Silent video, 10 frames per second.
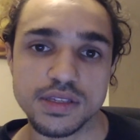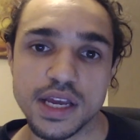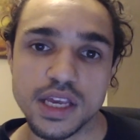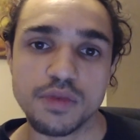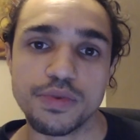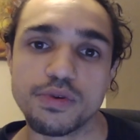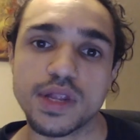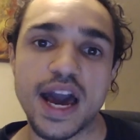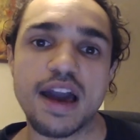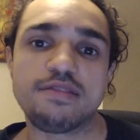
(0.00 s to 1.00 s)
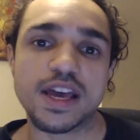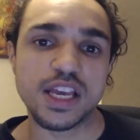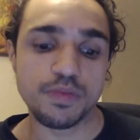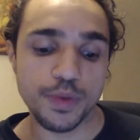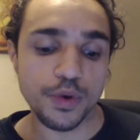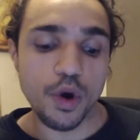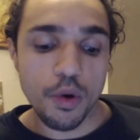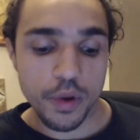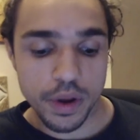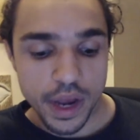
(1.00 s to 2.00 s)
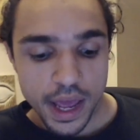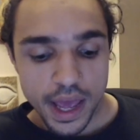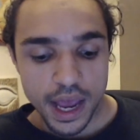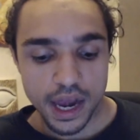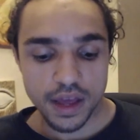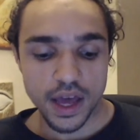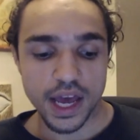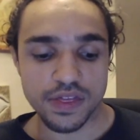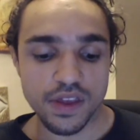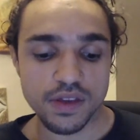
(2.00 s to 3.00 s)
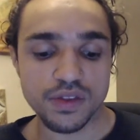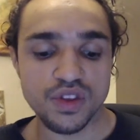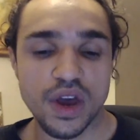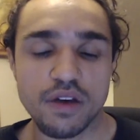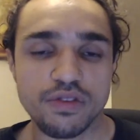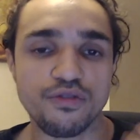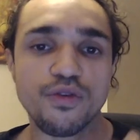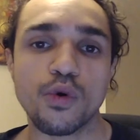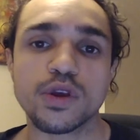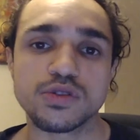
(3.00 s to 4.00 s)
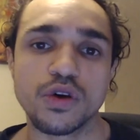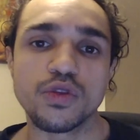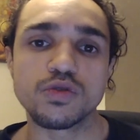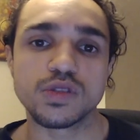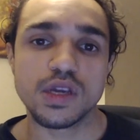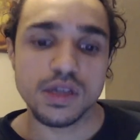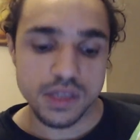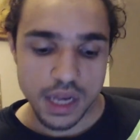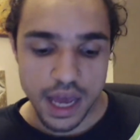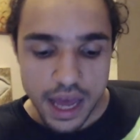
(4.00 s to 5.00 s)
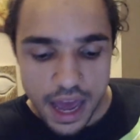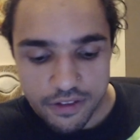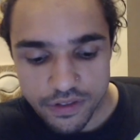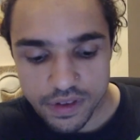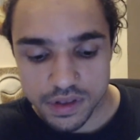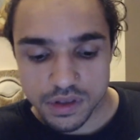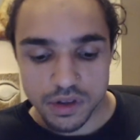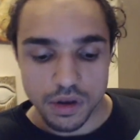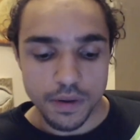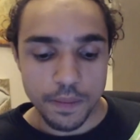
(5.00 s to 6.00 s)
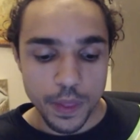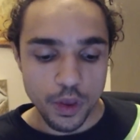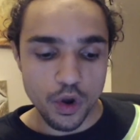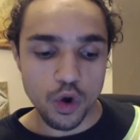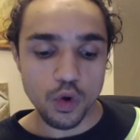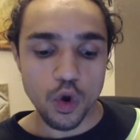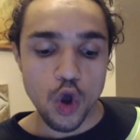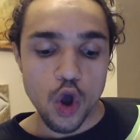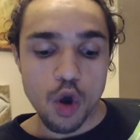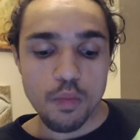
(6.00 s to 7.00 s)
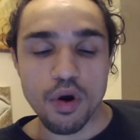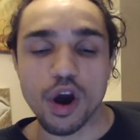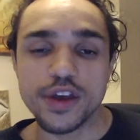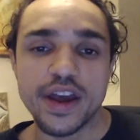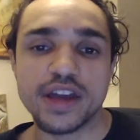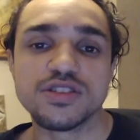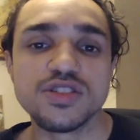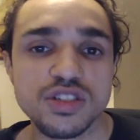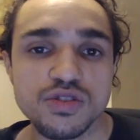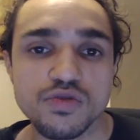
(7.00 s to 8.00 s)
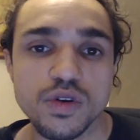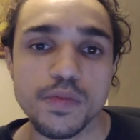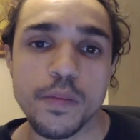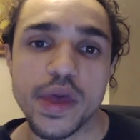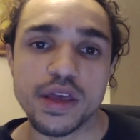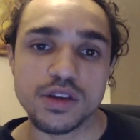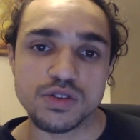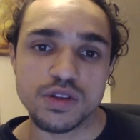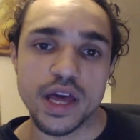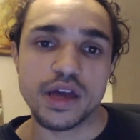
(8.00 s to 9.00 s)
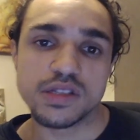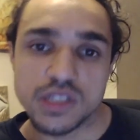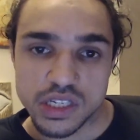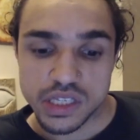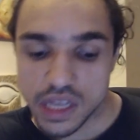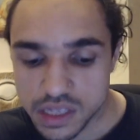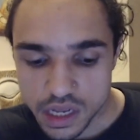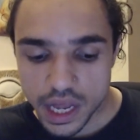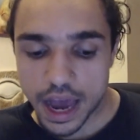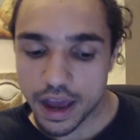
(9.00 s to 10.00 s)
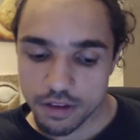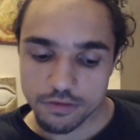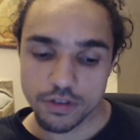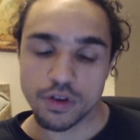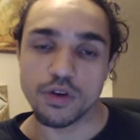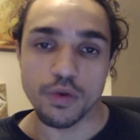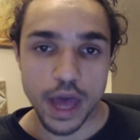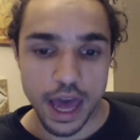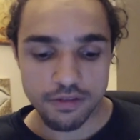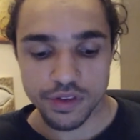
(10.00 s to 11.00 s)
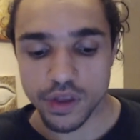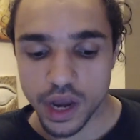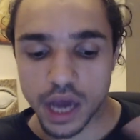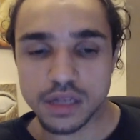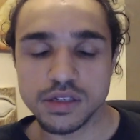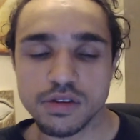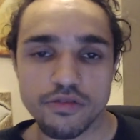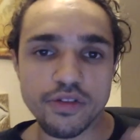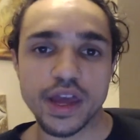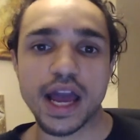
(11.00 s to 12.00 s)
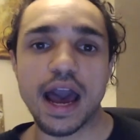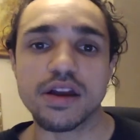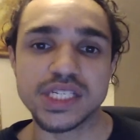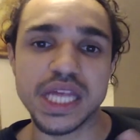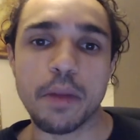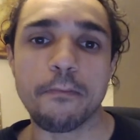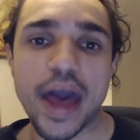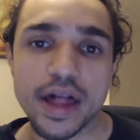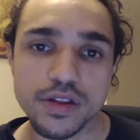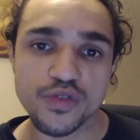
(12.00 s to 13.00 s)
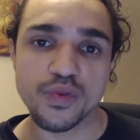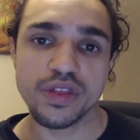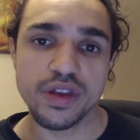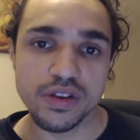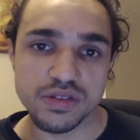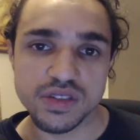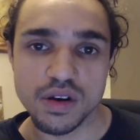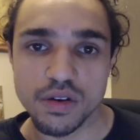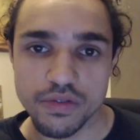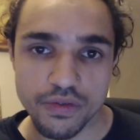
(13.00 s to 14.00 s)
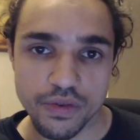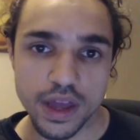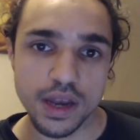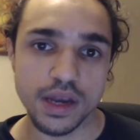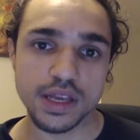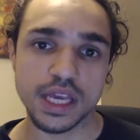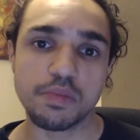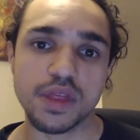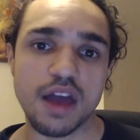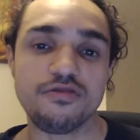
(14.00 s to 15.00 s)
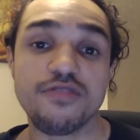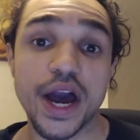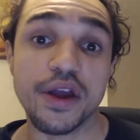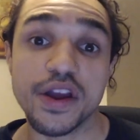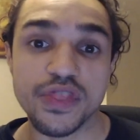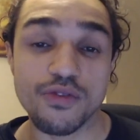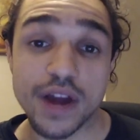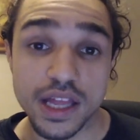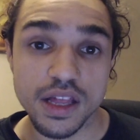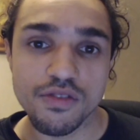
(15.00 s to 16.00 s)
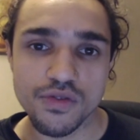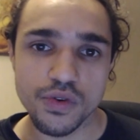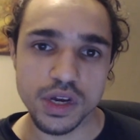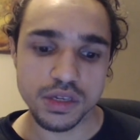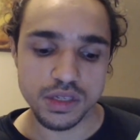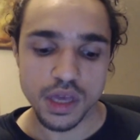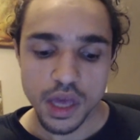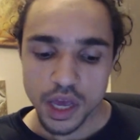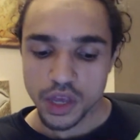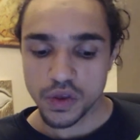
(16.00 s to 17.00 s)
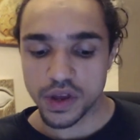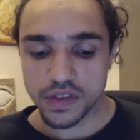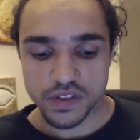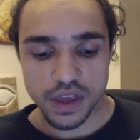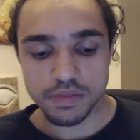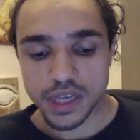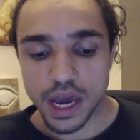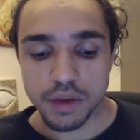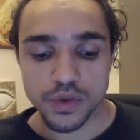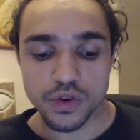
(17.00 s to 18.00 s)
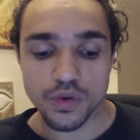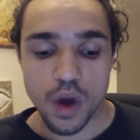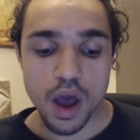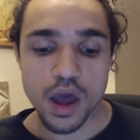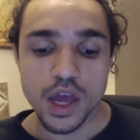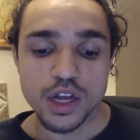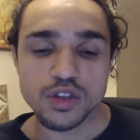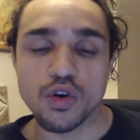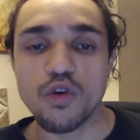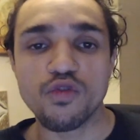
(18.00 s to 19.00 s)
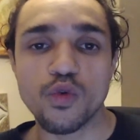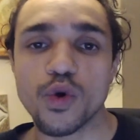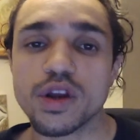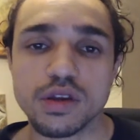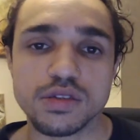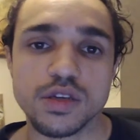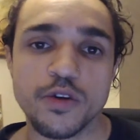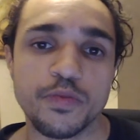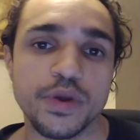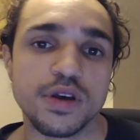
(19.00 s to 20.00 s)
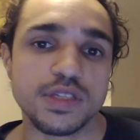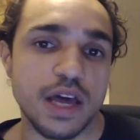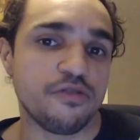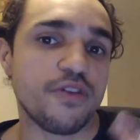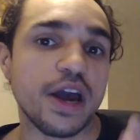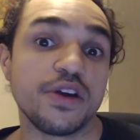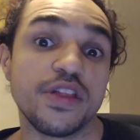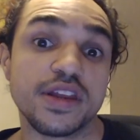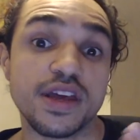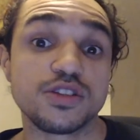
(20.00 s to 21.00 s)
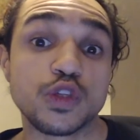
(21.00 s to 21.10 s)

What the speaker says: that keep you alive, that keep you going. And I think you have to focus on those things and not having to, put all your energy to it, but making sure that energy stays alive. Having the knowledge of like how to stay balanced within yourself and keeping that fire at the right level. Because, at the same time, you don't want to overwork yourself, because that fire then gets